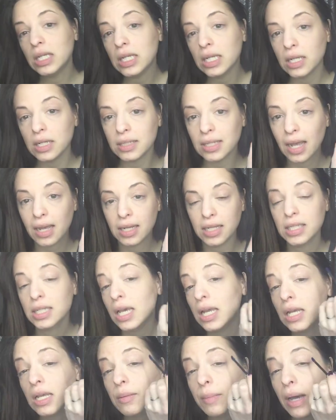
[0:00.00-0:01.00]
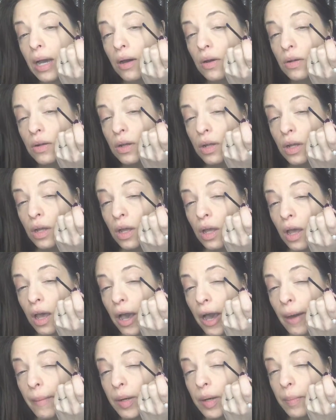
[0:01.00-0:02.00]
need a tiny, tiny amount.
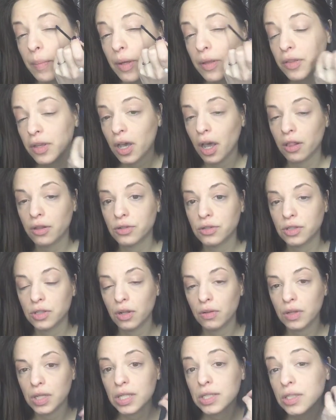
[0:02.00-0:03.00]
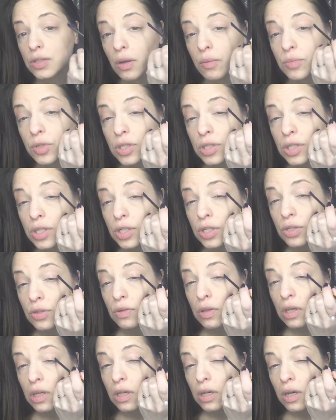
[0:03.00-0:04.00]
I'm going to build the color slowly. So I'm just going to
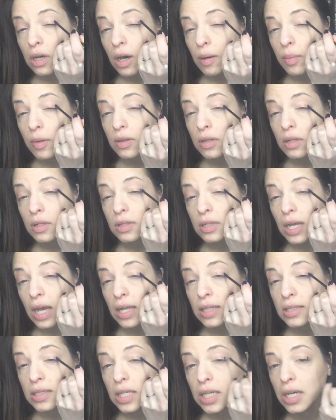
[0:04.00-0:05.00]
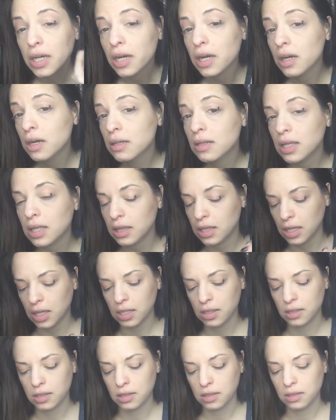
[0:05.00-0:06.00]
do like a couple little dots here, like
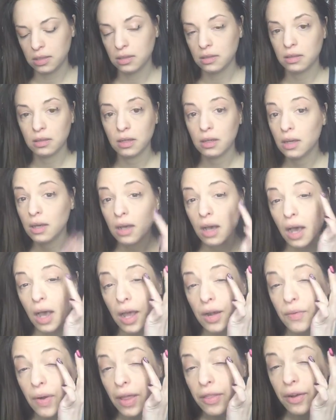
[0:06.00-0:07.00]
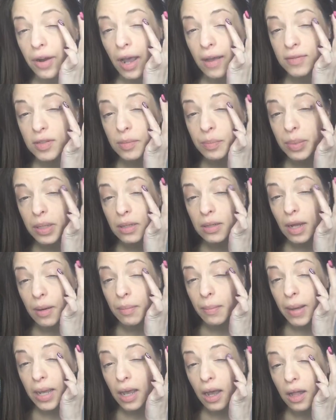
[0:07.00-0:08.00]
this. I'd rather have to build
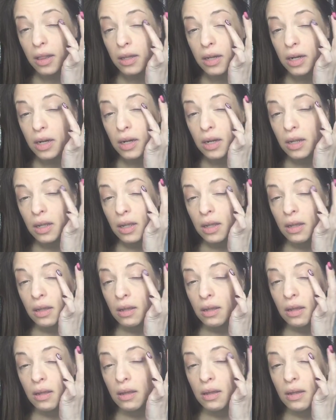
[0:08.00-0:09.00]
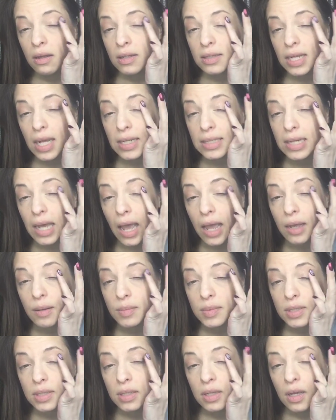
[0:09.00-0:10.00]
up my color 10
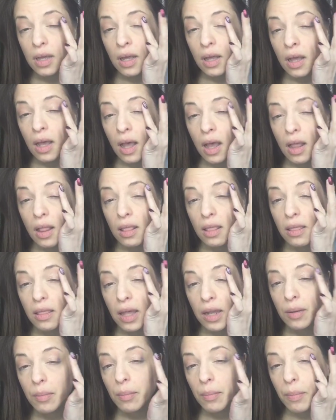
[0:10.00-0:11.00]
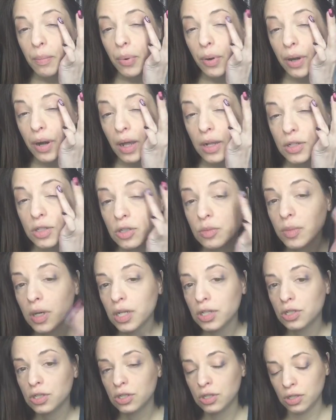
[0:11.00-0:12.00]
times than put on too
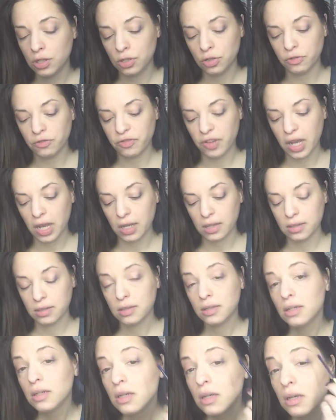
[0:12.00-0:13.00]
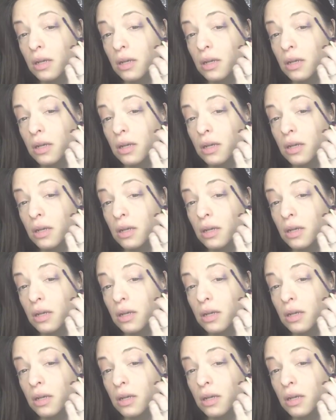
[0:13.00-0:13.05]
much too fast.